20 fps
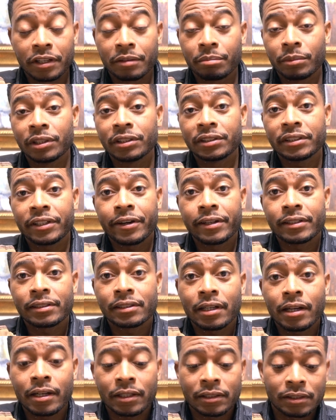military
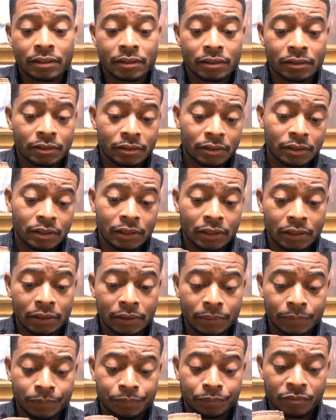socks
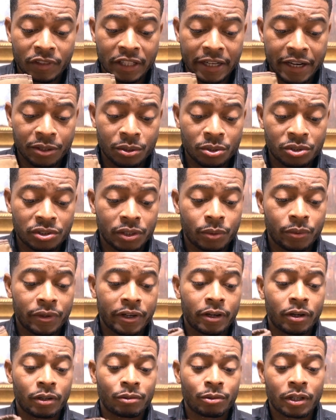that I usually
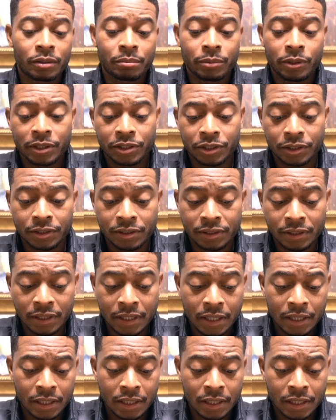wear on ruck marches.